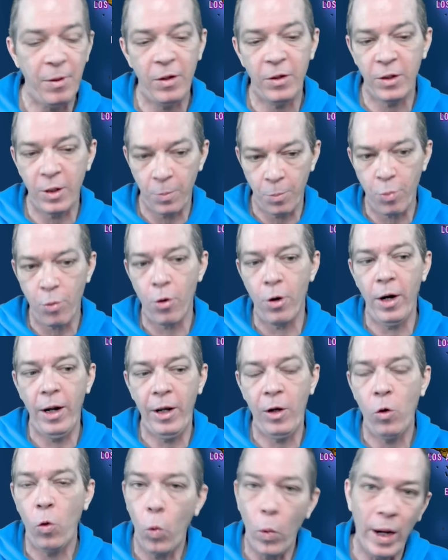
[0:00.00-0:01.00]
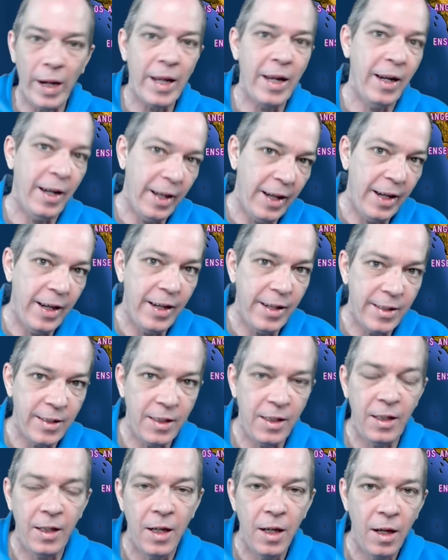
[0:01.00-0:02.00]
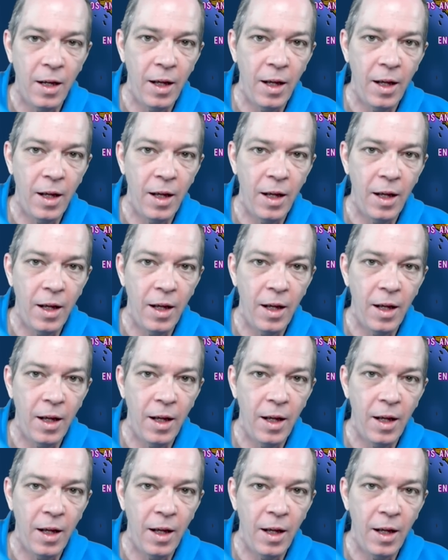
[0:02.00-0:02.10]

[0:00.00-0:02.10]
It's a pretty quick and easy